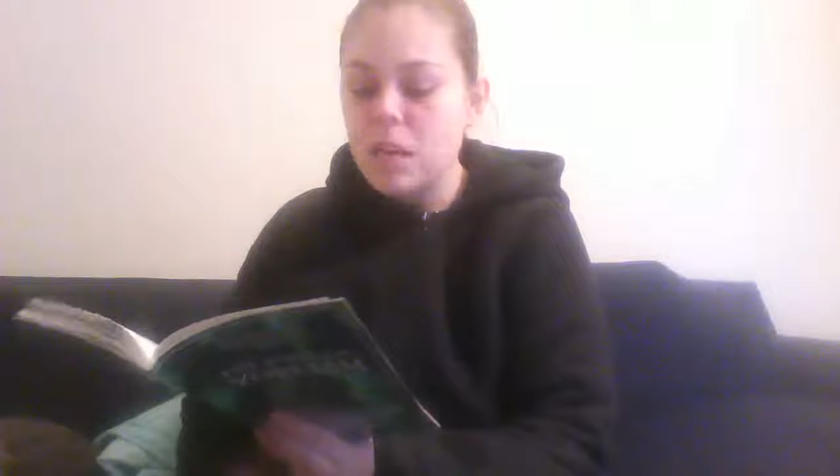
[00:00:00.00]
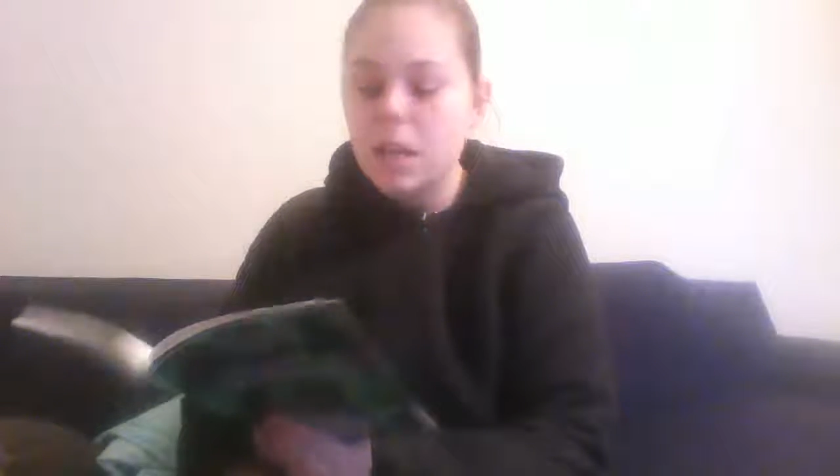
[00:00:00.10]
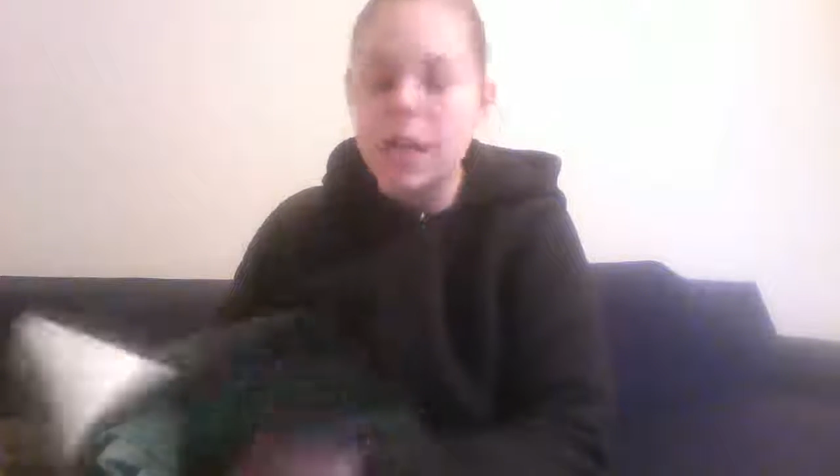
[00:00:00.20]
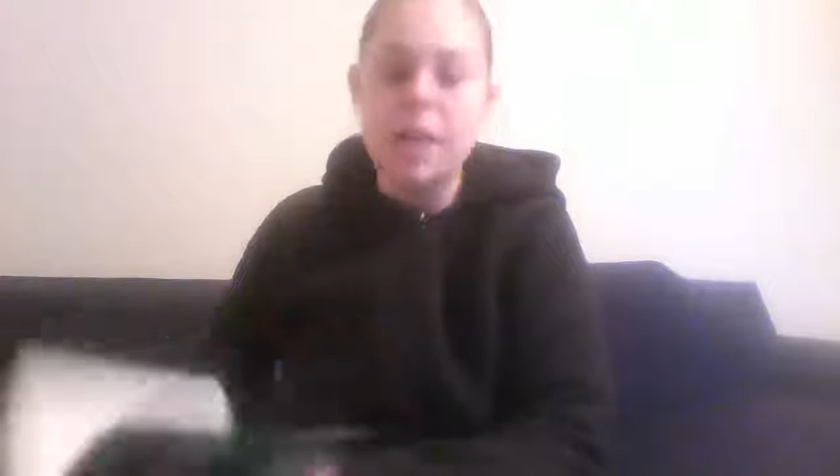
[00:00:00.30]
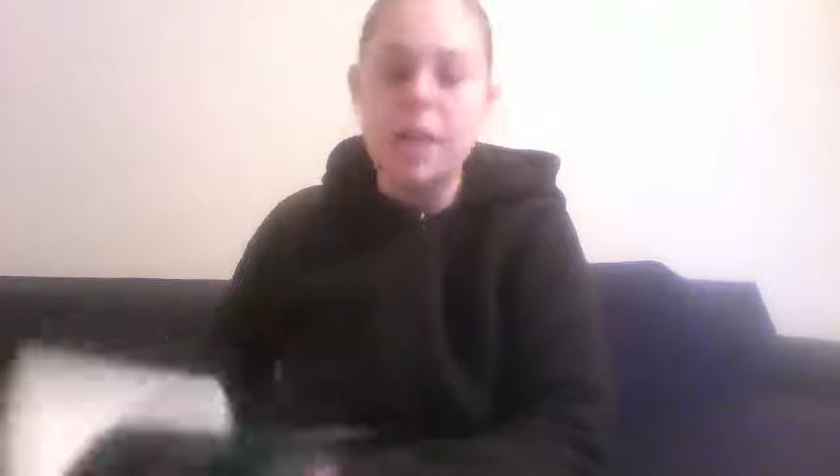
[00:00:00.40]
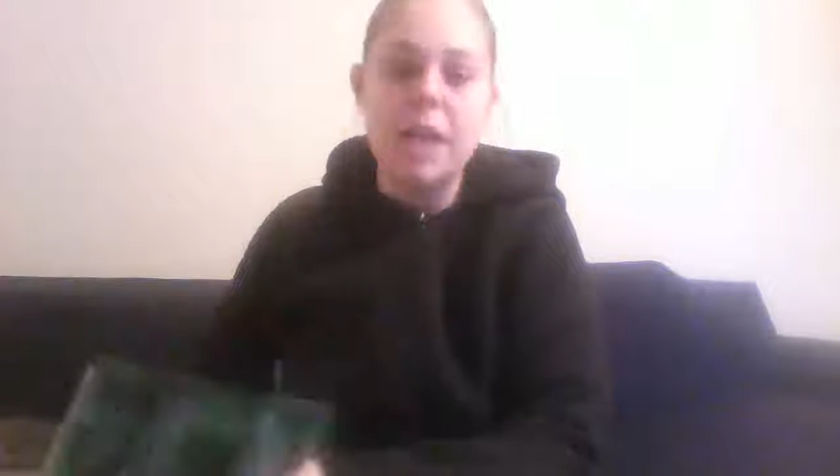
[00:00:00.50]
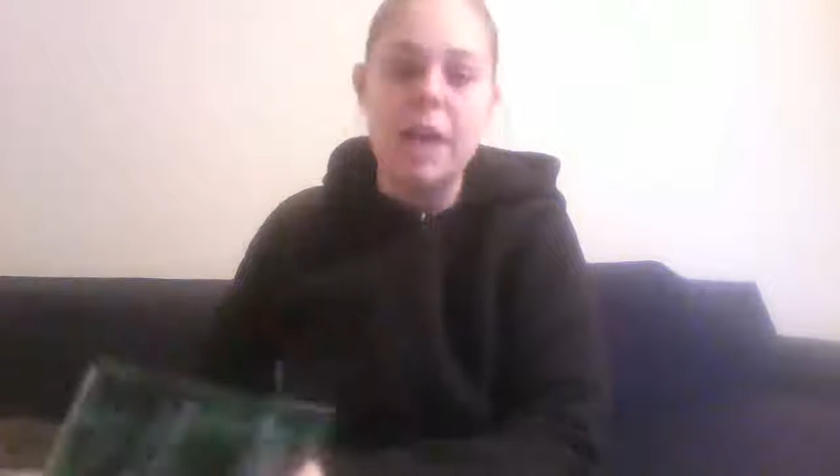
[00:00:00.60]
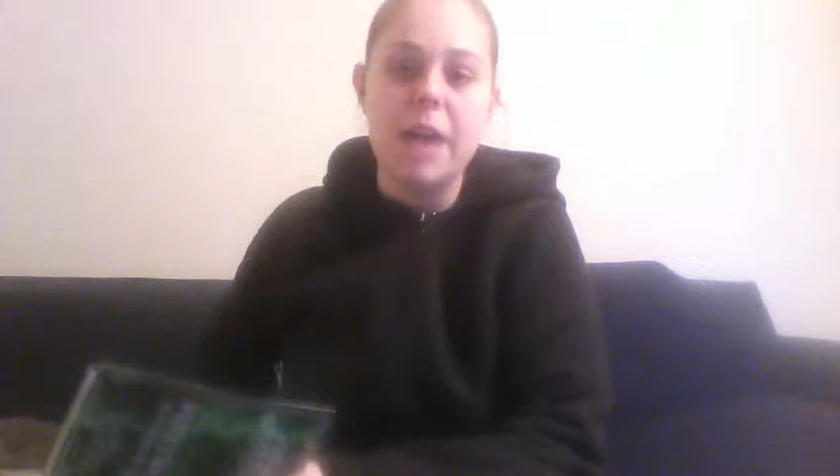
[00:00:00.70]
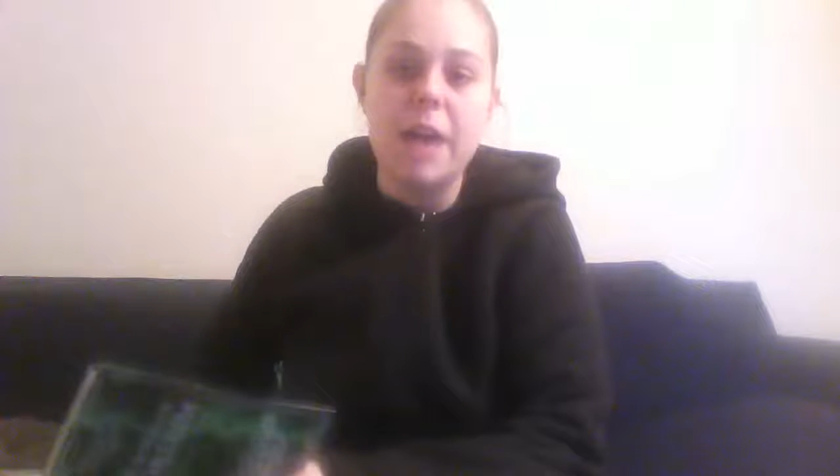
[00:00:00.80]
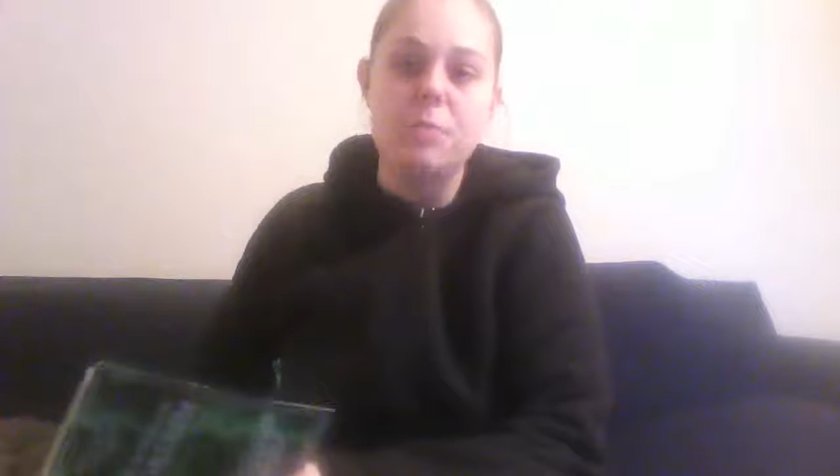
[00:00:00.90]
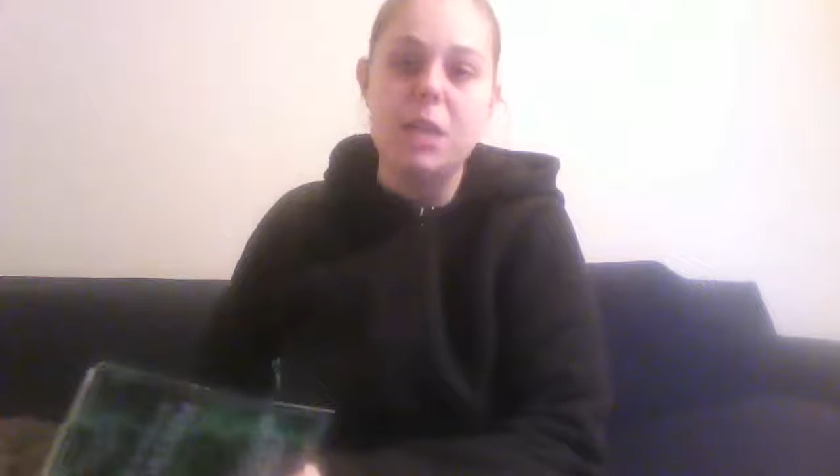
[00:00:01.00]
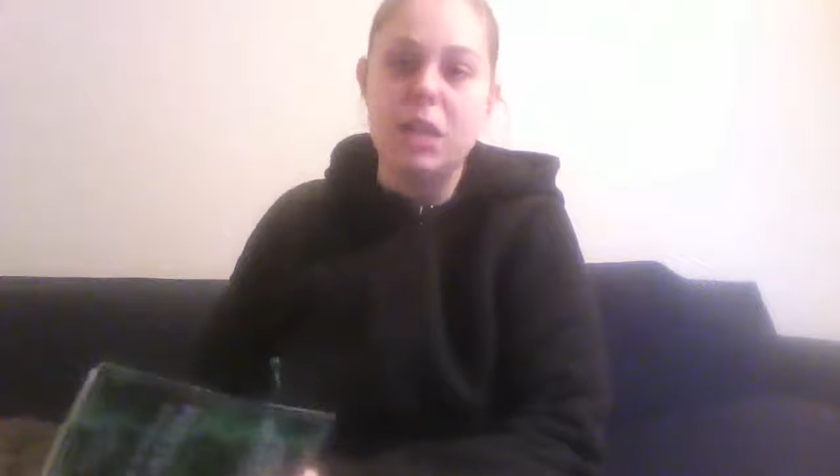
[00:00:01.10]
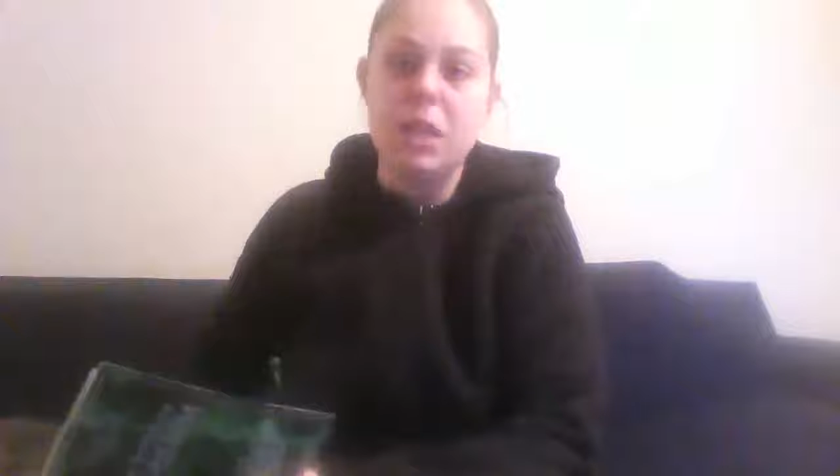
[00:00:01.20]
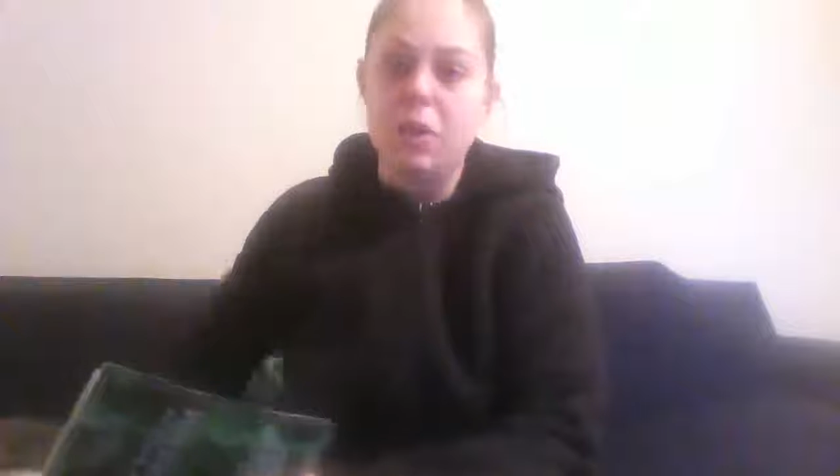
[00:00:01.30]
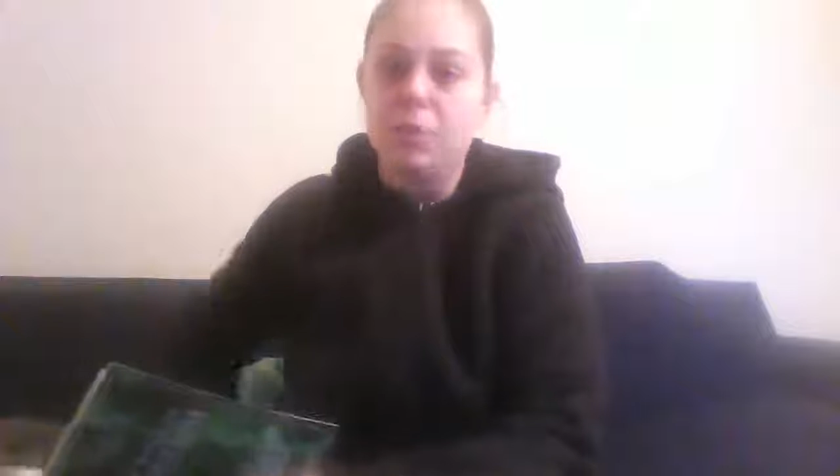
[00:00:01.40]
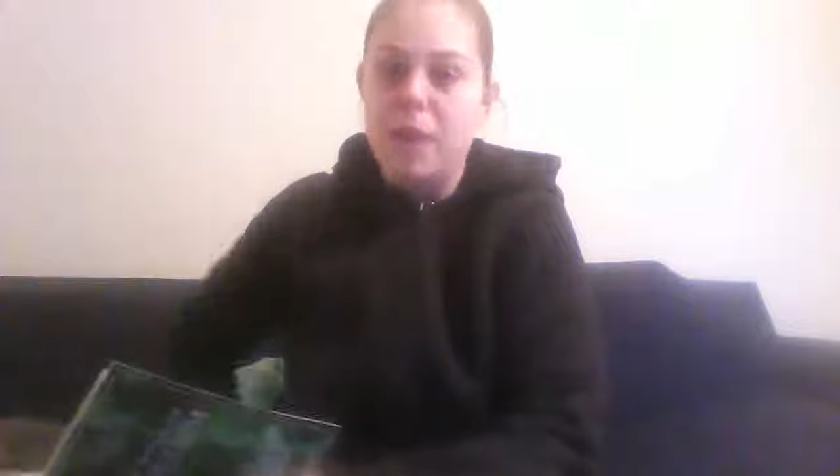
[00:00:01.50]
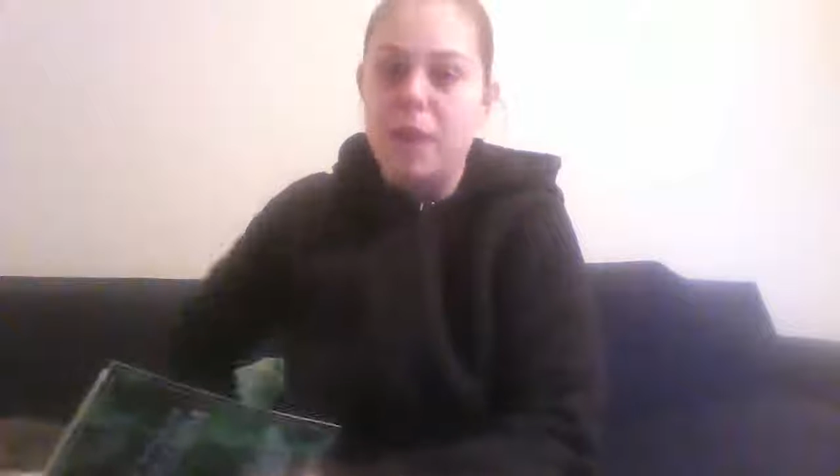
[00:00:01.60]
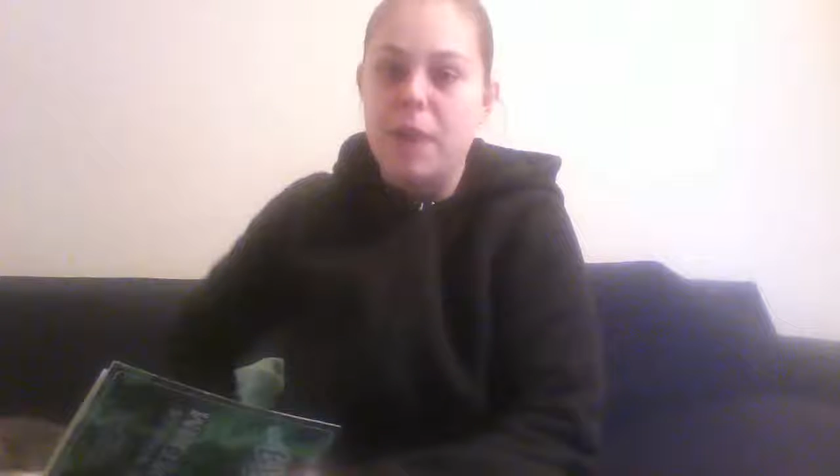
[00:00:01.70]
Cain had to be killed by